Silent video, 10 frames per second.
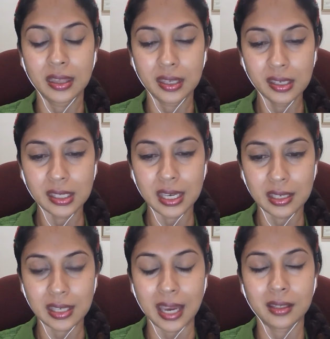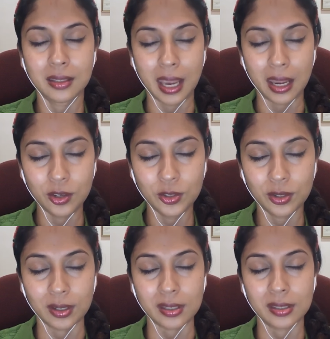This is a
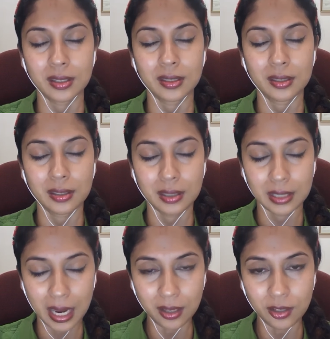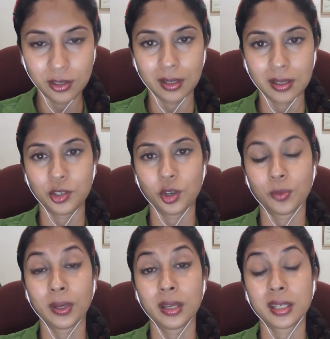dangerous, dangerous
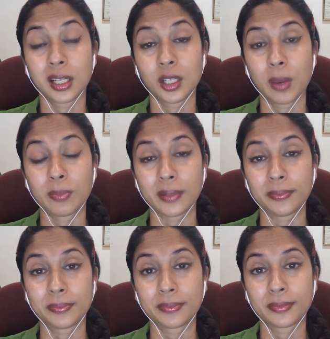geopolitical weapon.